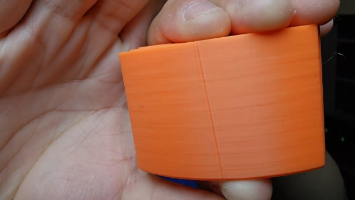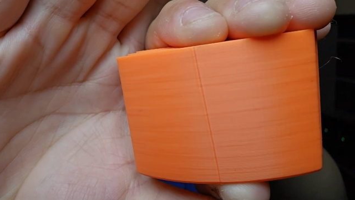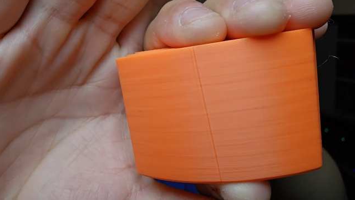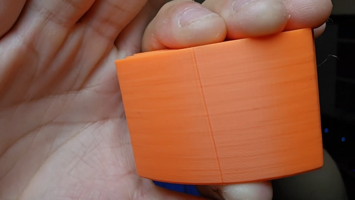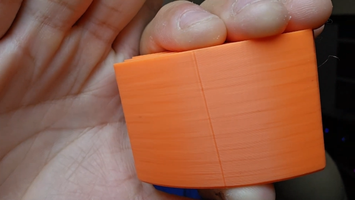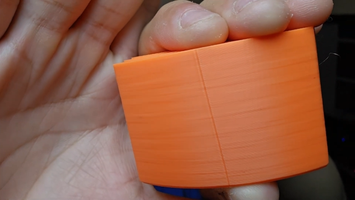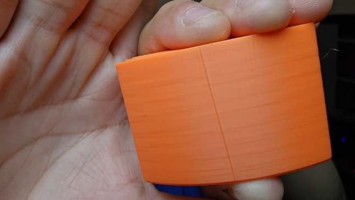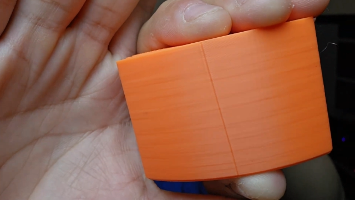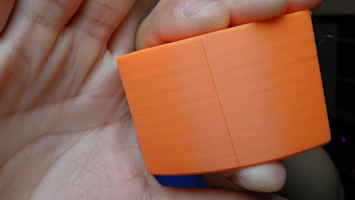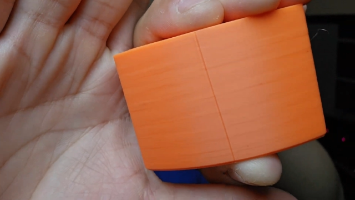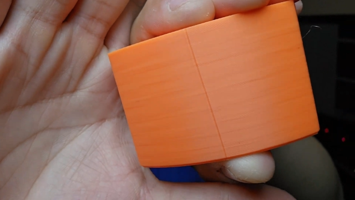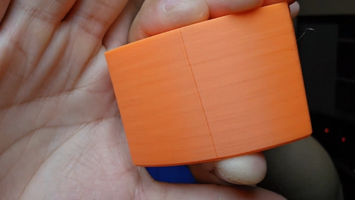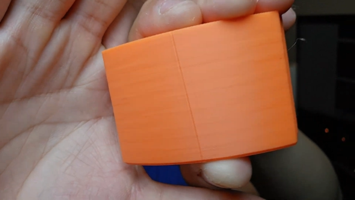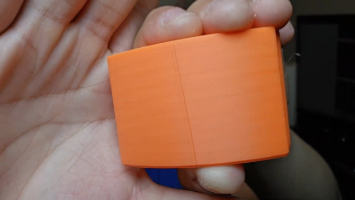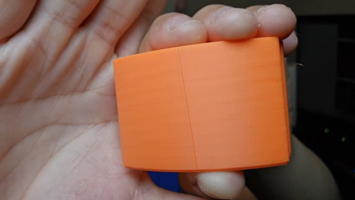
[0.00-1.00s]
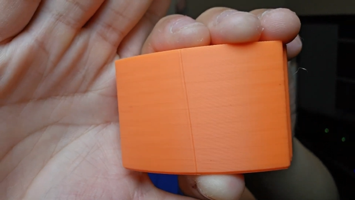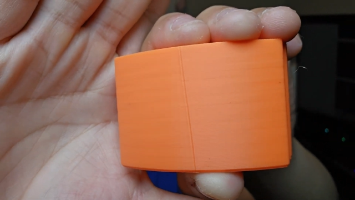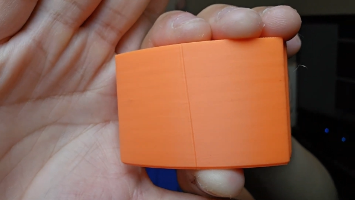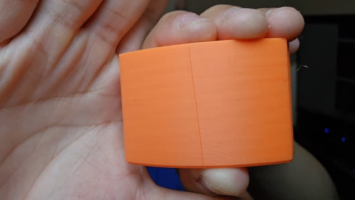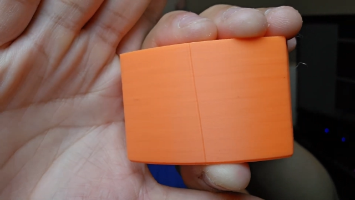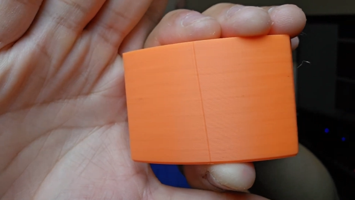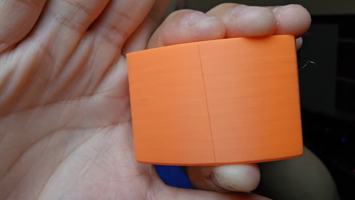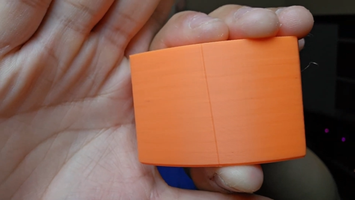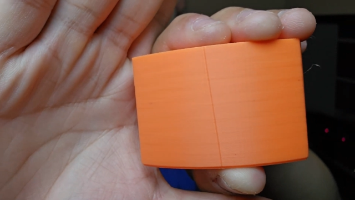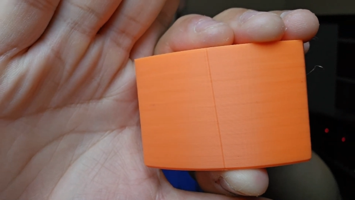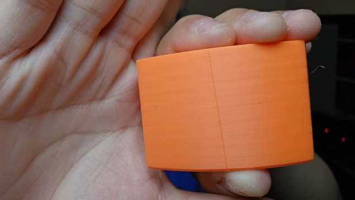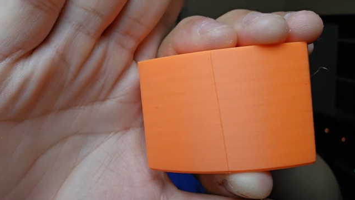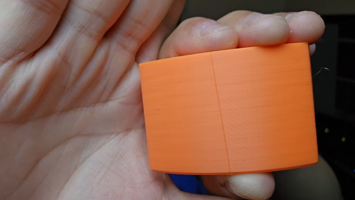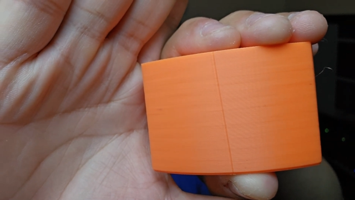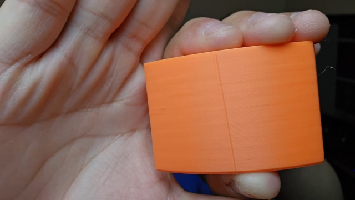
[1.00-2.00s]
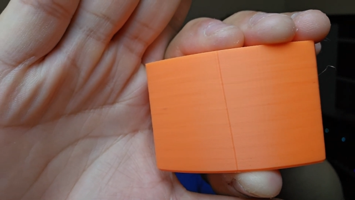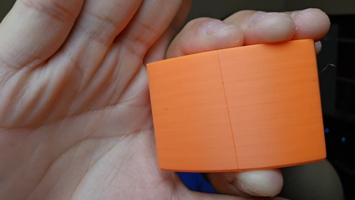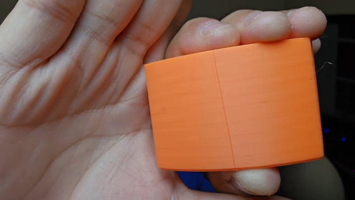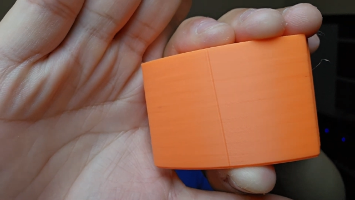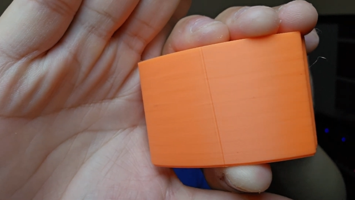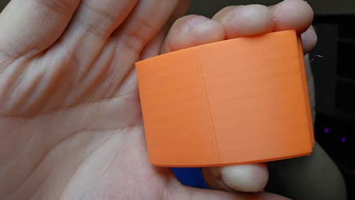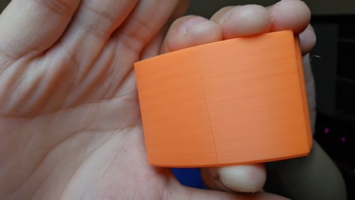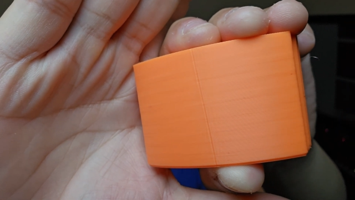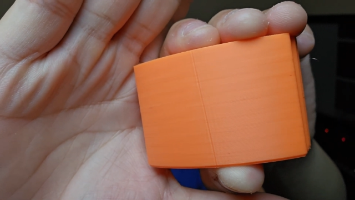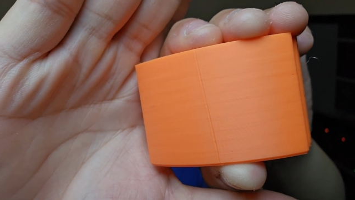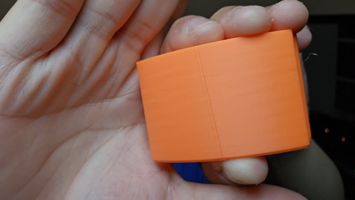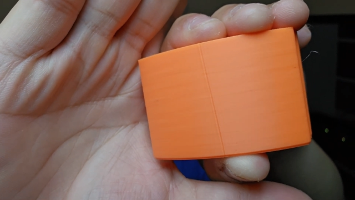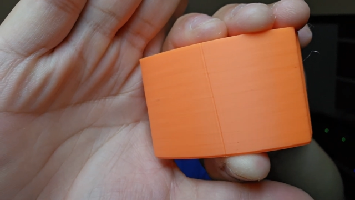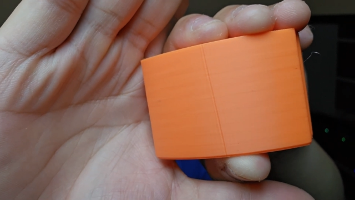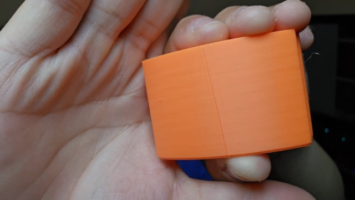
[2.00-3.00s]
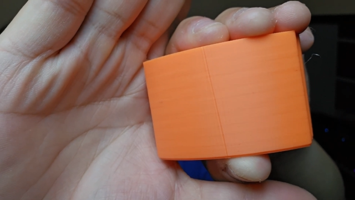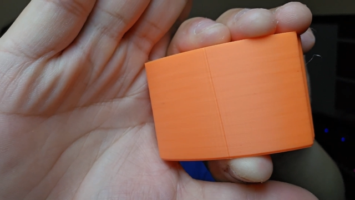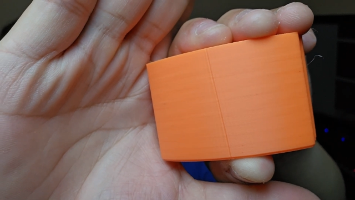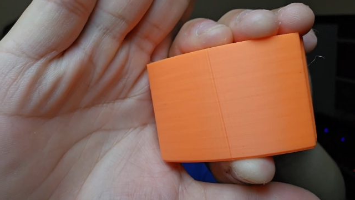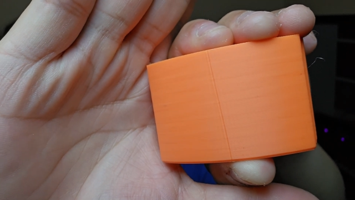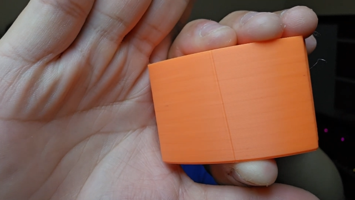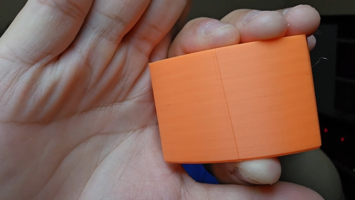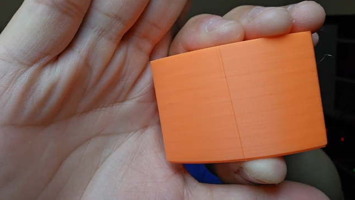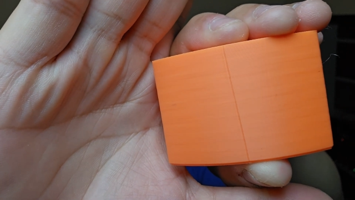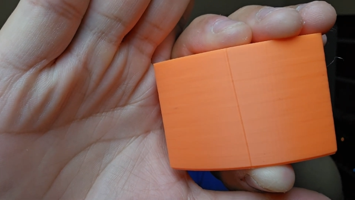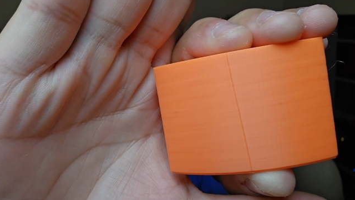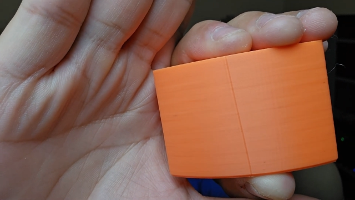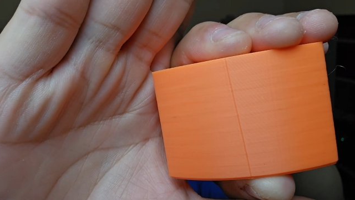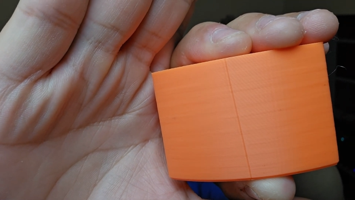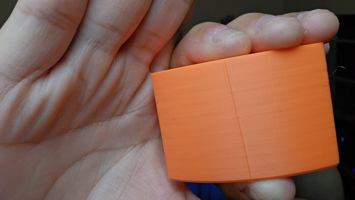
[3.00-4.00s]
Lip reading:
Nobody's mouth can be seen.